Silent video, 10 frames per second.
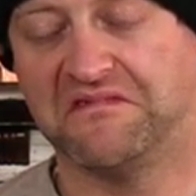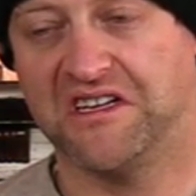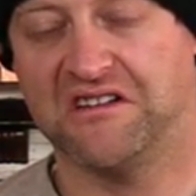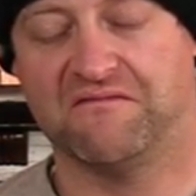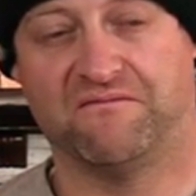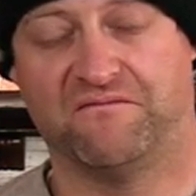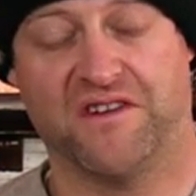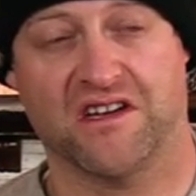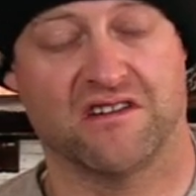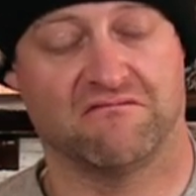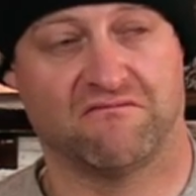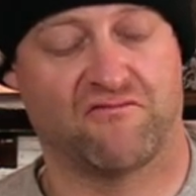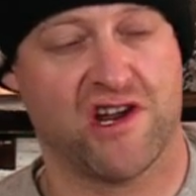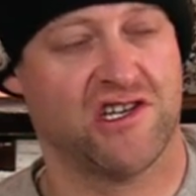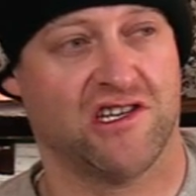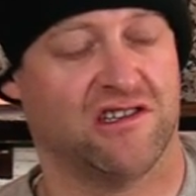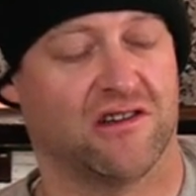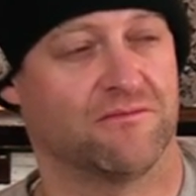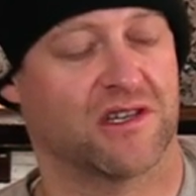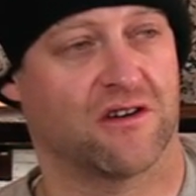You're a fucking raging
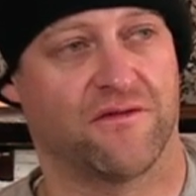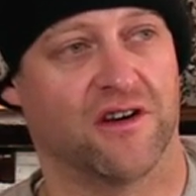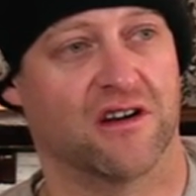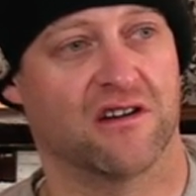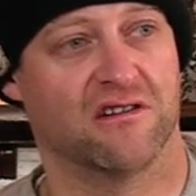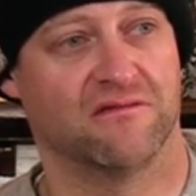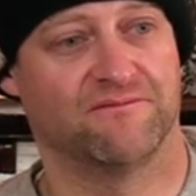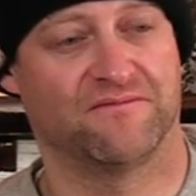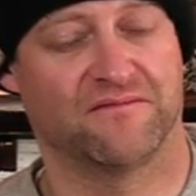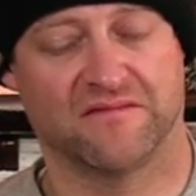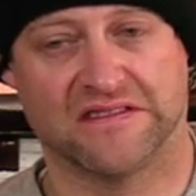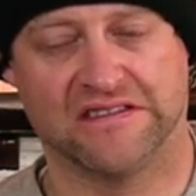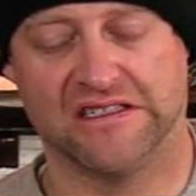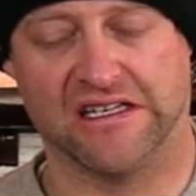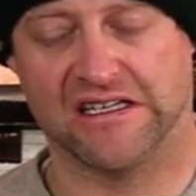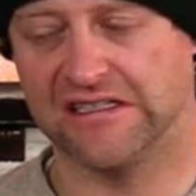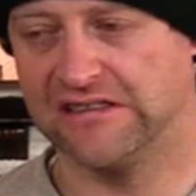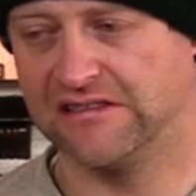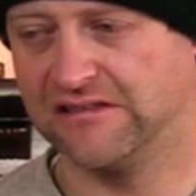dumpster fire. Ugh.